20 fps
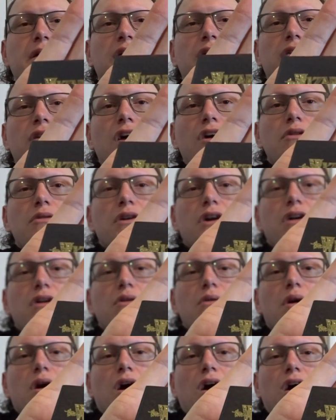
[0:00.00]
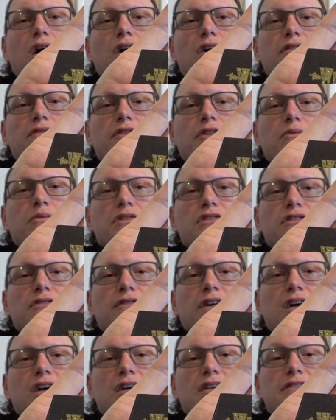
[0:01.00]
logo of the Wizard
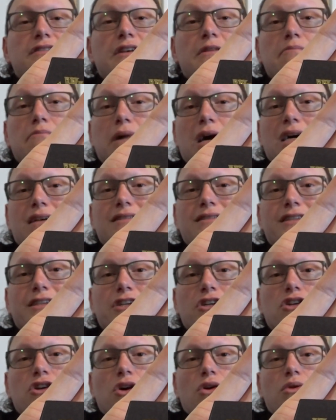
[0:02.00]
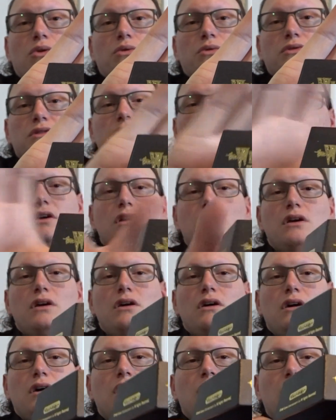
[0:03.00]
of Oz embossed in gold
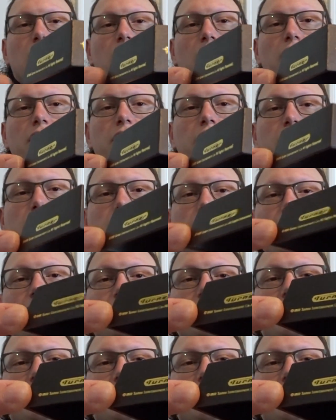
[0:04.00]
on that